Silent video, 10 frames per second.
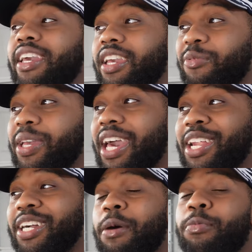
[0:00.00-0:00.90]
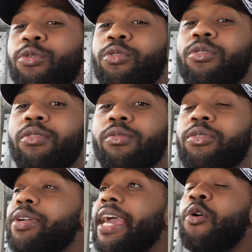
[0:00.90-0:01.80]
And we had a couple,
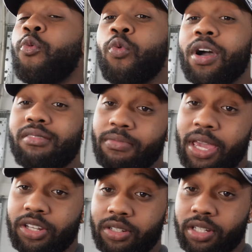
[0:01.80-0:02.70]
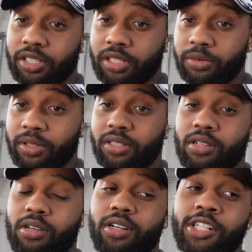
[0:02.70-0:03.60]
we had one major issue with this
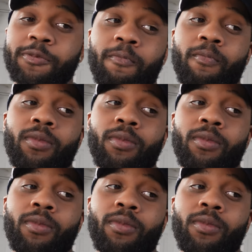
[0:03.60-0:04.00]
car.